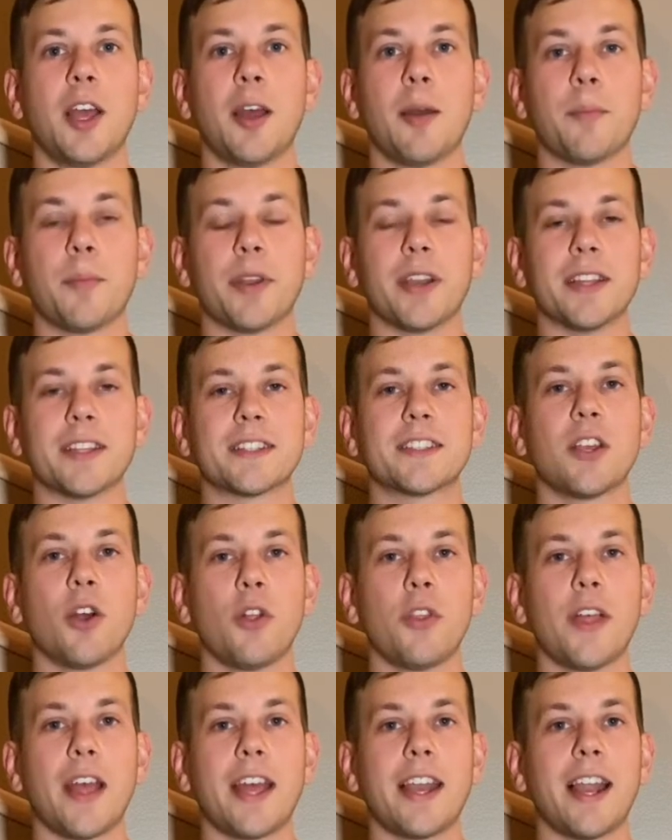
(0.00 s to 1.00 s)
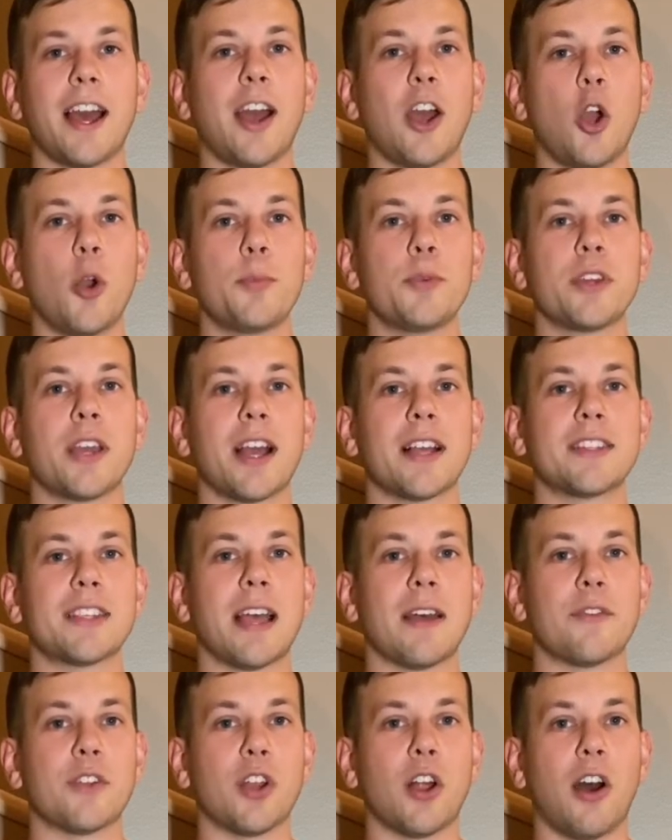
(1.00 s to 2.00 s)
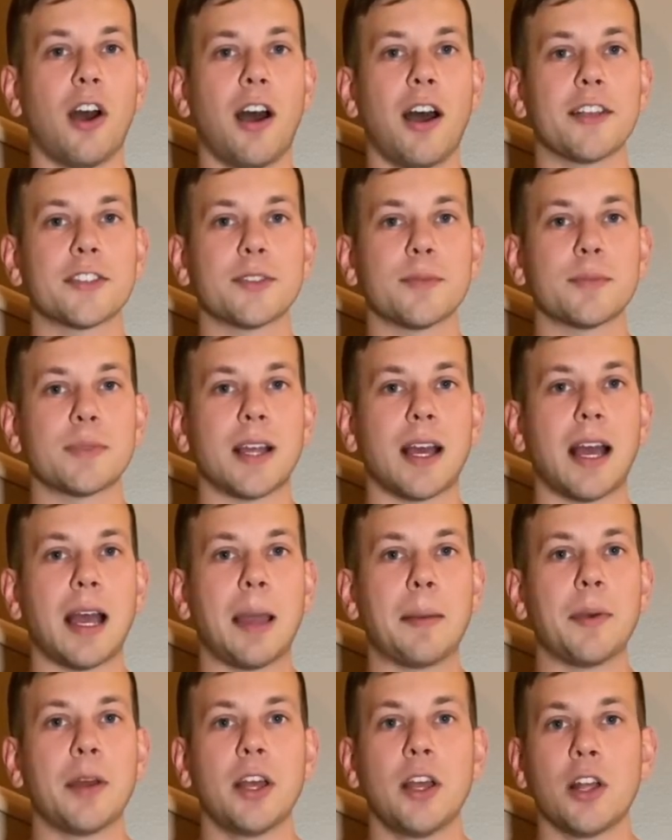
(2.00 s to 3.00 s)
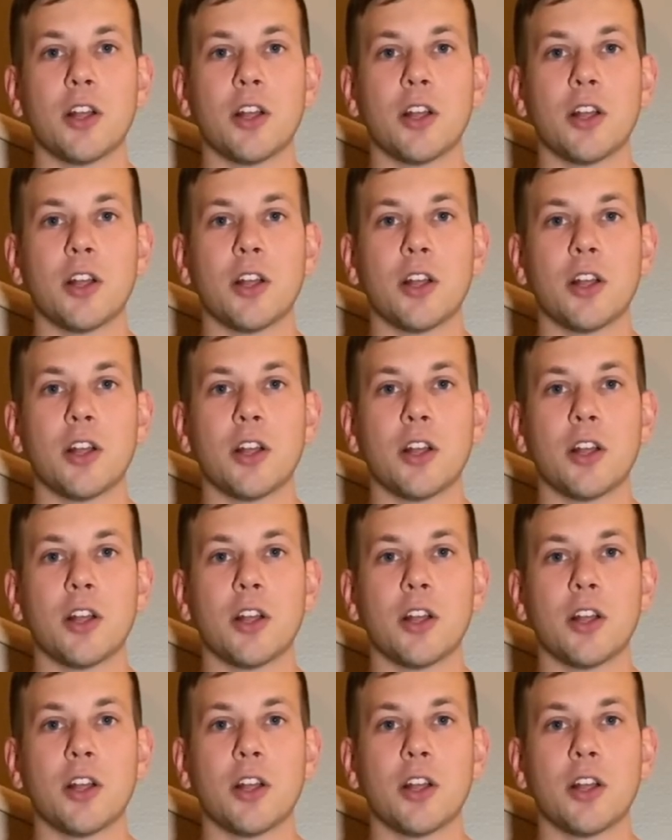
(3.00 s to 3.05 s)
But until then, I hope you guys have an awesome time